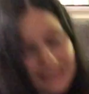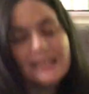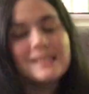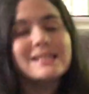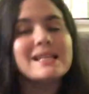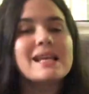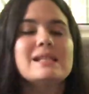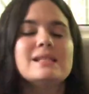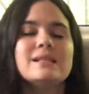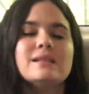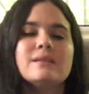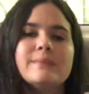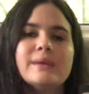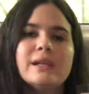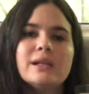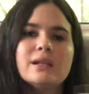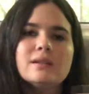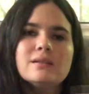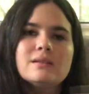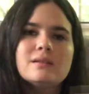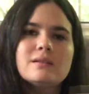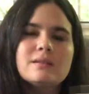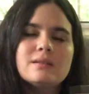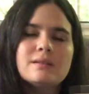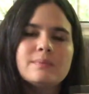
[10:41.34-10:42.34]

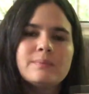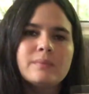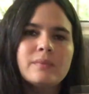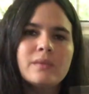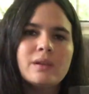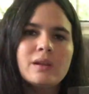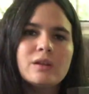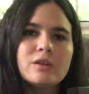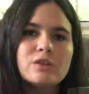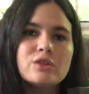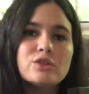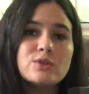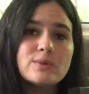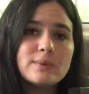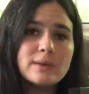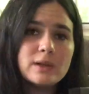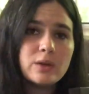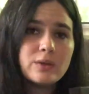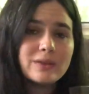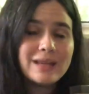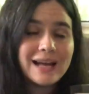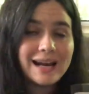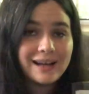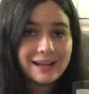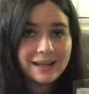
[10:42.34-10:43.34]
centimeters. So we
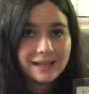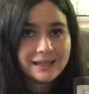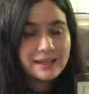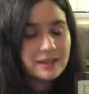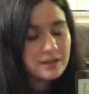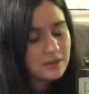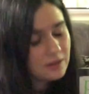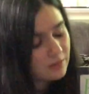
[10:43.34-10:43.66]
know the height